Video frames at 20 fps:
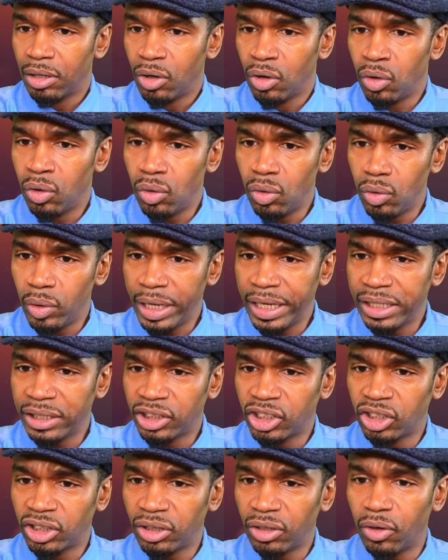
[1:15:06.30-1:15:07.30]
Who
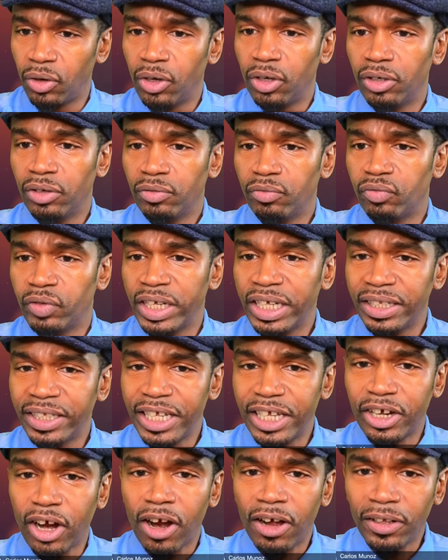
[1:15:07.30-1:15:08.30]
is
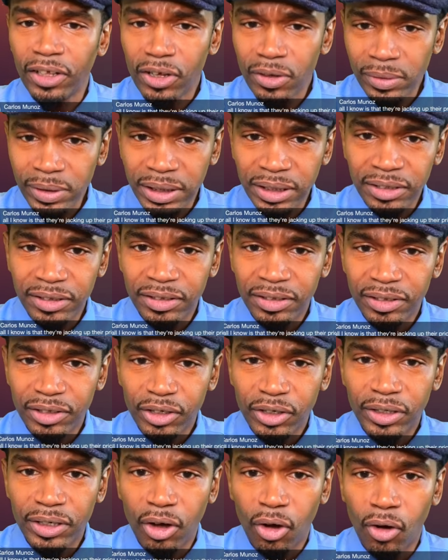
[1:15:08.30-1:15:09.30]
really Carlos?
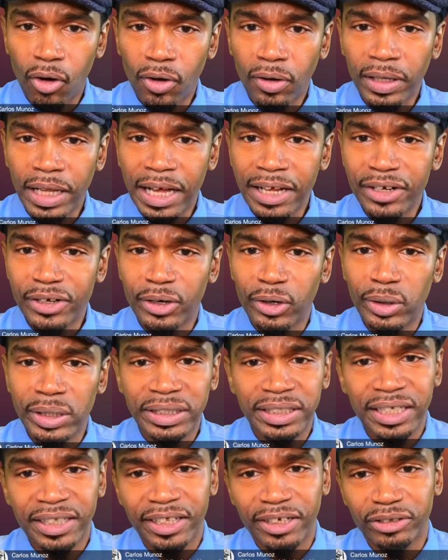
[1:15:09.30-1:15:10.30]
All I know
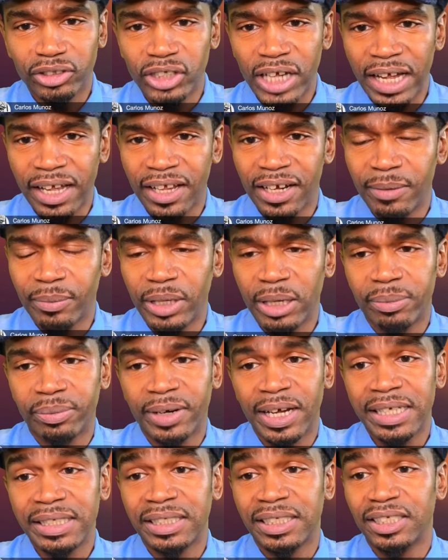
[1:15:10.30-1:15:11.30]
is that they're jacking up their
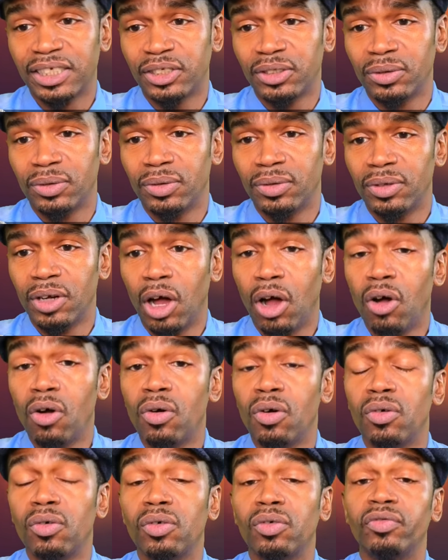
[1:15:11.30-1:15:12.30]
prices soon.
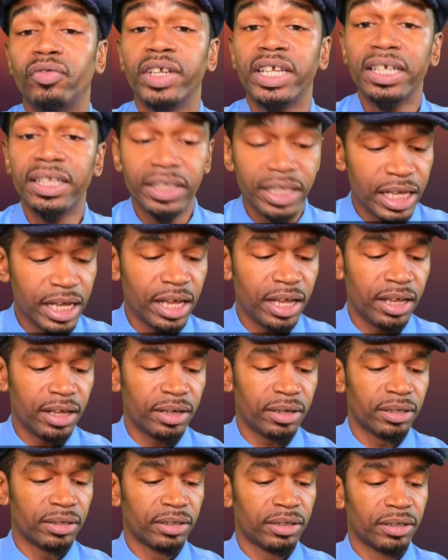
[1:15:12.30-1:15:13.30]
Oh,
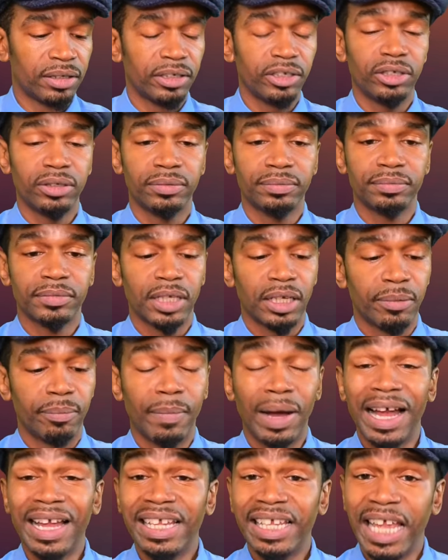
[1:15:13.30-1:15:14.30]
really?
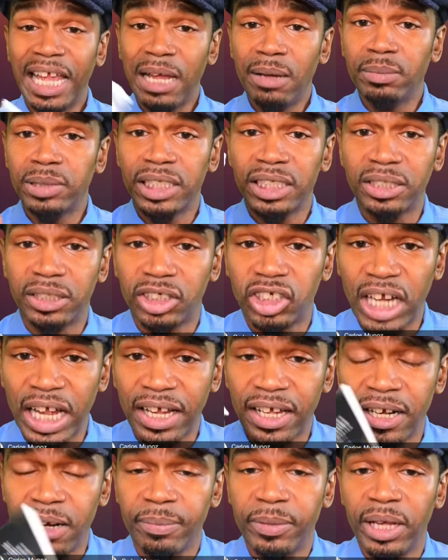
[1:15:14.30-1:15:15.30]
Mind Games is
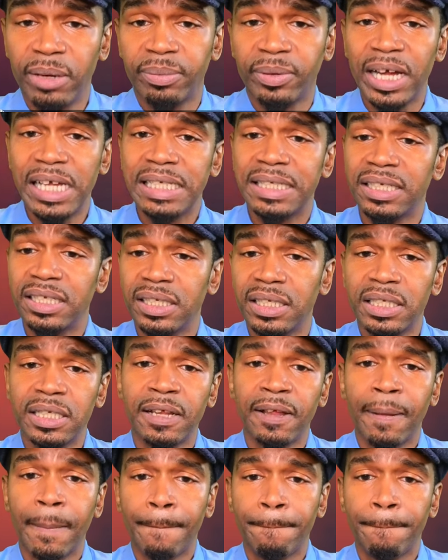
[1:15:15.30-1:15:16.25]
jacking up their prices?